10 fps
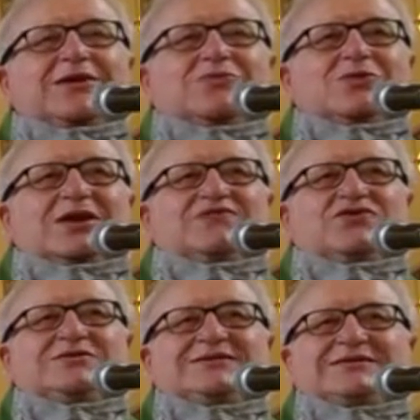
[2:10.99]

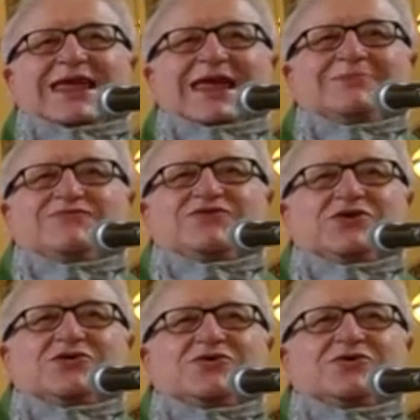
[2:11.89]
whatever time of
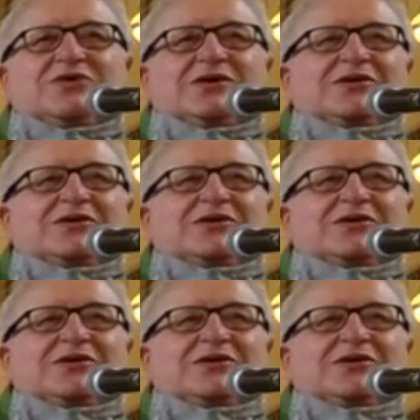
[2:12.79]
year